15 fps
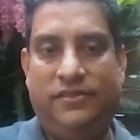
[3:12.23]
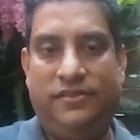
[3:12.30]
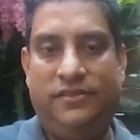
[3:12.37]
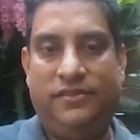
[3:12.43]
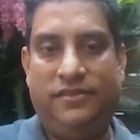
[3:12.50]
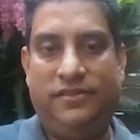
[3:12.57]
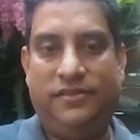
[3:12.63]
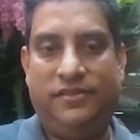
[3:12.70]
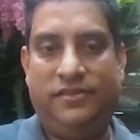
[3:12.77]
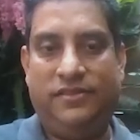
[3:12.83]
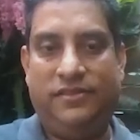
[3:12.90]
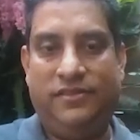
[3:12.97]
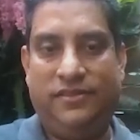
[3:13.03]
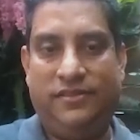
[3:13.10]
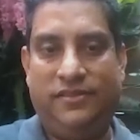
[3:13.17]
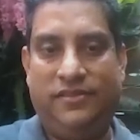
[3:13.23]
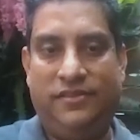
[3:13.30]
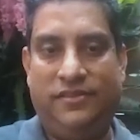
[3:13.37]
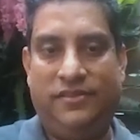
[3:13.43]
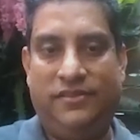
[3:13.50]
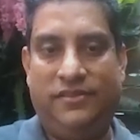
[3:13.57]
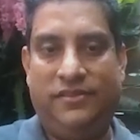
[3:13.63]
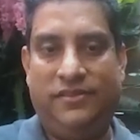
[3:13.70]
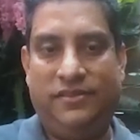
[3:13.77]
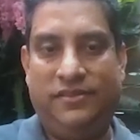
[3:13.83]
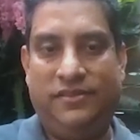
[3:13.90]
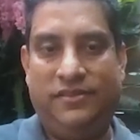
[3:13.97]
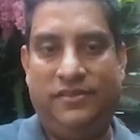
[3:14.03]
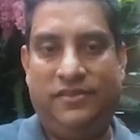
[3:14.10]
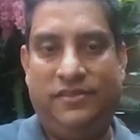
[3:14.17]

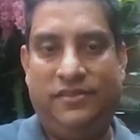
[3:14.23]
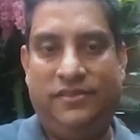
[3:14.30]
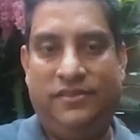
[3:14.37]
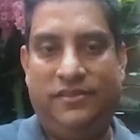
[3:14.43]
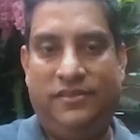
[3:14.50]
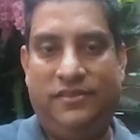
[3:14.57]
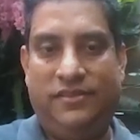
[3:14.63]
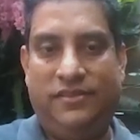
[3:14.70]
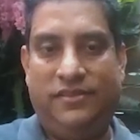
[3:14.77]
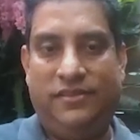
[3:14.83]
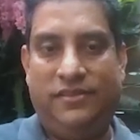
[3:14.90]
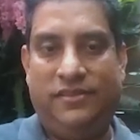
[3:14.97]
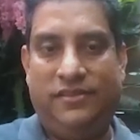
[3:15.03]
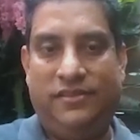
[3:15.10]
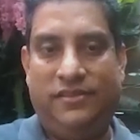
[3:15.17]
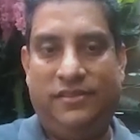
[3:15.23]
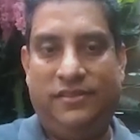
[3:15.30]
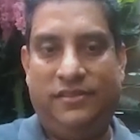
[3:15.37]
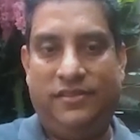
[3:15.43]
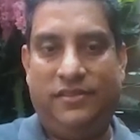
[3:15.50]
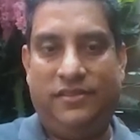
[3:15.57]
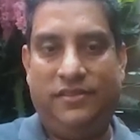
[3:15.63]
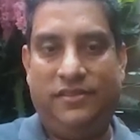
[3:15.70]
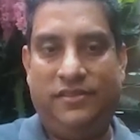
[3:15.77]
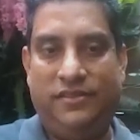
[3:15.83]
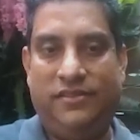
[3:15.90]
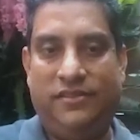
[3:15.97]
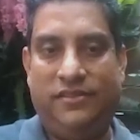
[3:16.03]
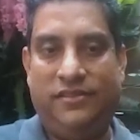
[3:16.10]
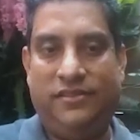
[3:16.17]

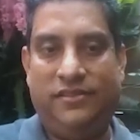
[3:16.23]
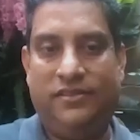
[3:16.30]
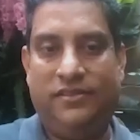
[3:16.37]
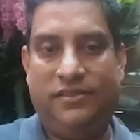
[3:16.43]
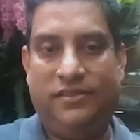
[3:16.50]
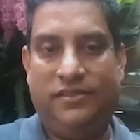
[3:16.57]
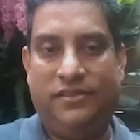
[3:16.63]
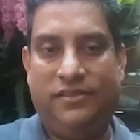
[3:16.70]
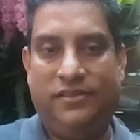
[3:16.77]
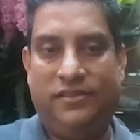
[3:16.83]
This person isn't speaking.